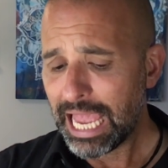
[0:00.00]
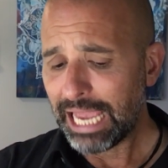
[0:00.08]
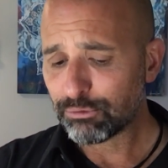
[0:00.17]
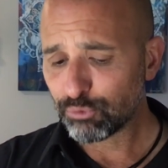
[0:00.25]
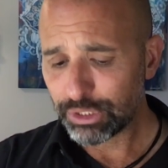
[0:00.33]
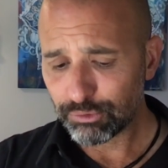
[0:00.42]

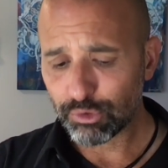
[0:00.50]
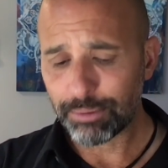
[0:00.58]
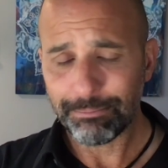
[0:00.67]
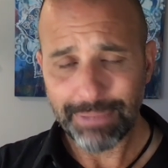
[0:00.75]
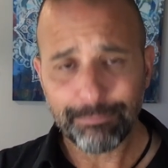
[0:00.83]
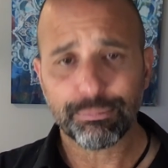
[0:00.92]
and re-
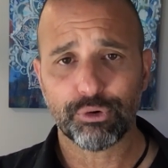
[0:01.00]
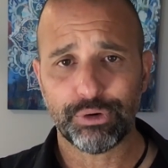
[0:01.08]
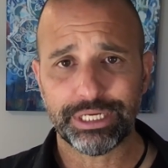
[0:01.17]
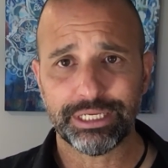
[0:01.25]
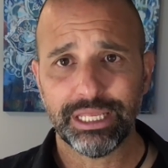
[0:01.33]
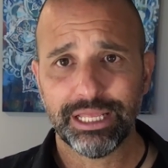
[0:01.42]

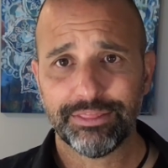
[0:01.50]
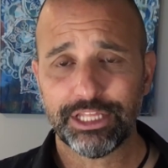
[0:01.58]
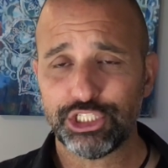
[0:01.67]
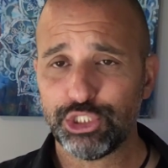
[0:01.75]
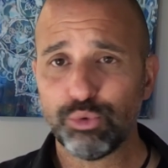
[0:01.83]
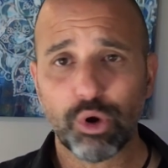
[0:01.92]
remembering
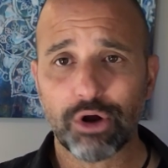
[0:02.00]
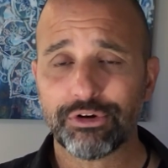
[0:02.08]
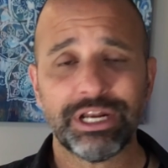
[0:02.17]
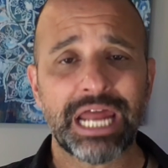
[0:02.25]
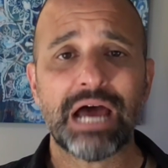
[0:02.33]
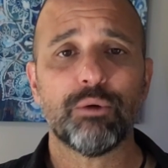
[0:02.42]
that you are
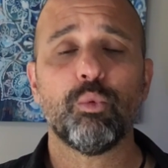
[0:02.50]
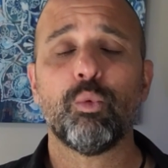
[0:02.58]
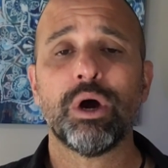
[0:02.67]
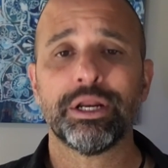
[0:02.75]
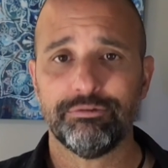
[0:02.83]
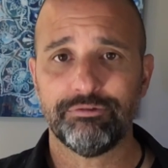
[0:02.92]
not
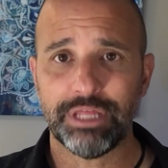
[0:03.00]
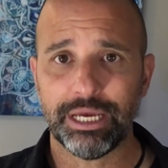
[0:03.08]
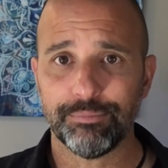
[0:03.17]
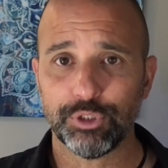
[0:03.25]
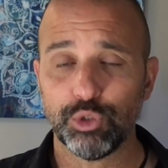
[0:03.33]
one of them.